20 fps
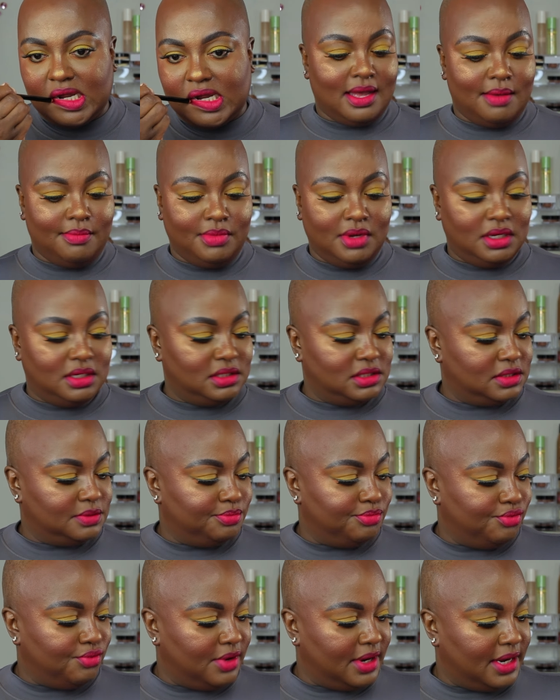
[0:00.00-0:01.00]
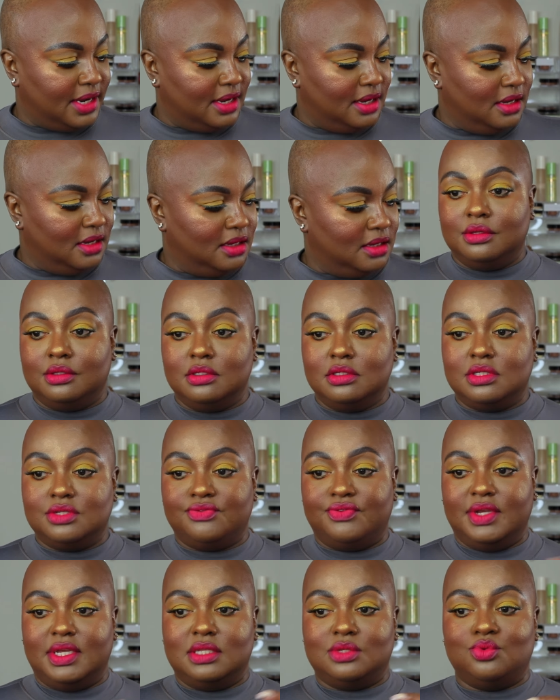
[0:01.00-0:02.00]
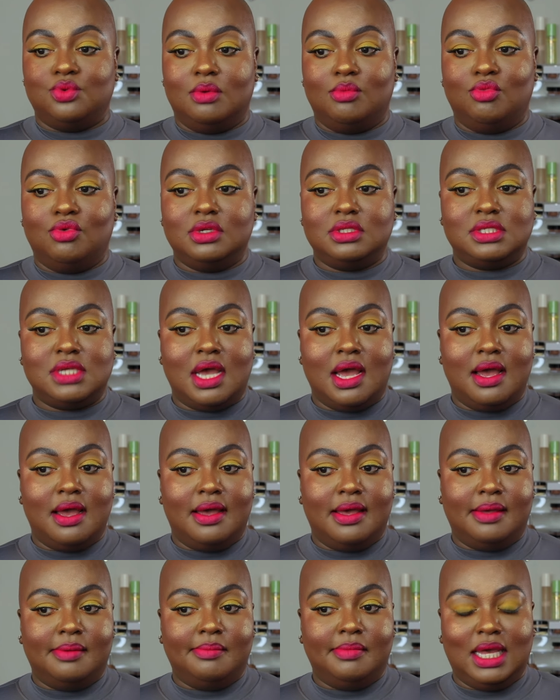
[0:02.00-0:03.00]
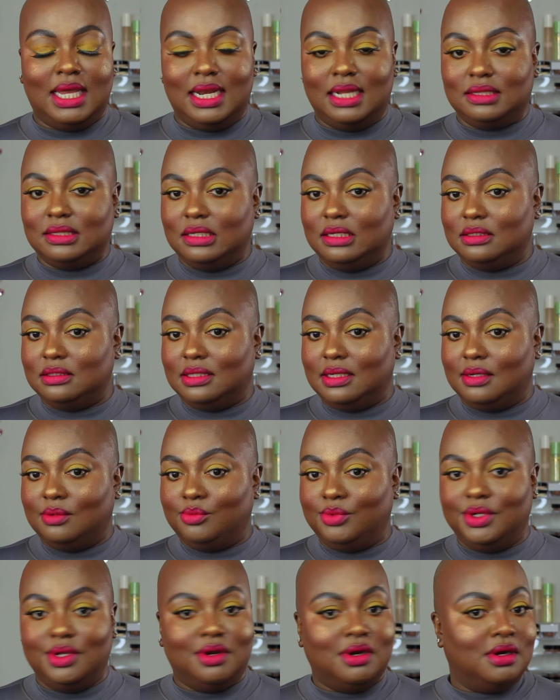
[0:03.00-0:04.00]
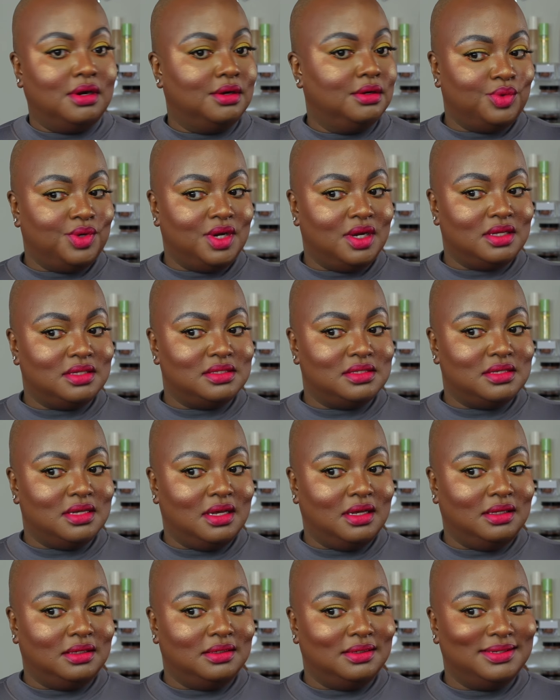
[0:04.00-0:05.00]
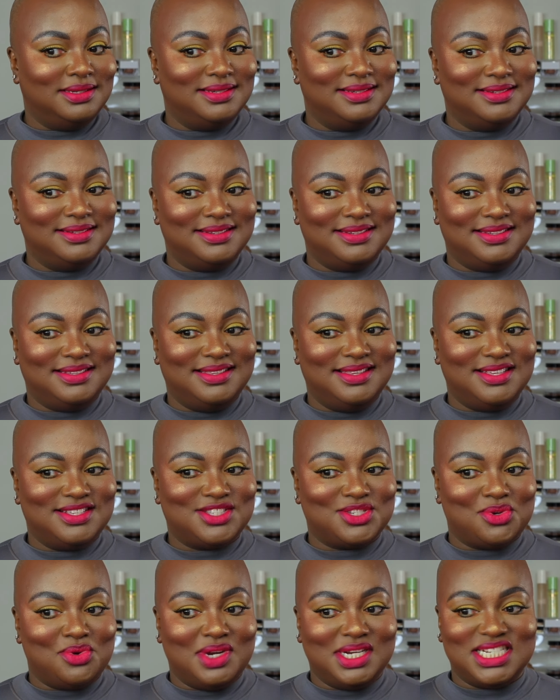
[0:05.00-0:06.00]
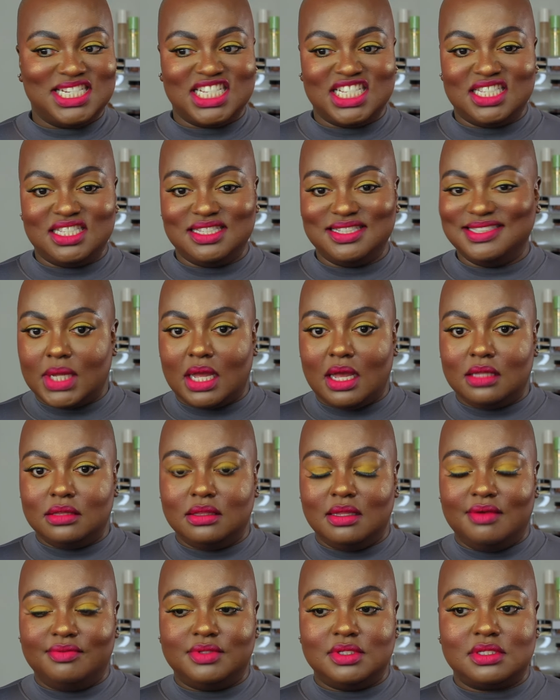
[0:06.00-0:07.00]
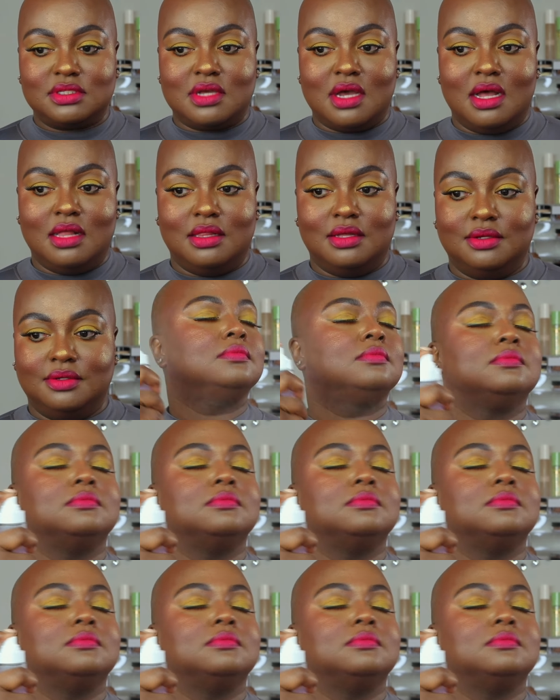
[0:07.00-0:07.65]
I'm gonna spray this face one more time, and I think that we're done. It looks gorgeous. I love this color.